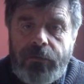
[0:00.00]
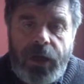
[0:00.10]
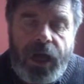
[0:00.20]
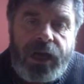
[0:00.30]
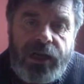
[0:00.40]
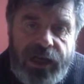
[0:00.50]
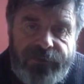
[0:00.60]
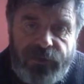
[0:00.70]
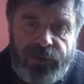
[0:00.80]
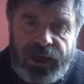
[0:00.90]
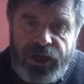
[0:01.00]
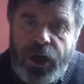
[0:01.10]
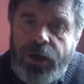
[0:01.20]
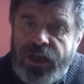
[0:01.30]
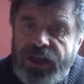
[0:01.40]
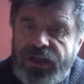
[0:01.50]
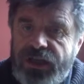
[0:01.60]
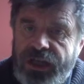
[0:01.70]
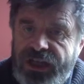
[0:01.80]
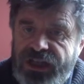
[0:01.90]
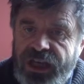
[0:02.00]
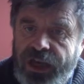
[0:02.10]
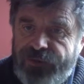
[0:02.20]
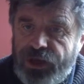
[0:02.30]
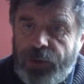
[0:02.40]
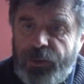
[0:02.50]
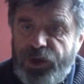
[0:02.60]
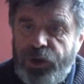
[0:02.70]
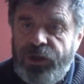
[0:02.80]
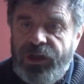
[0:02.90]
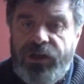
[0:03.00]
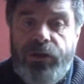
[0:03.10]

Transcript: I can never really know this unless I have the opportunity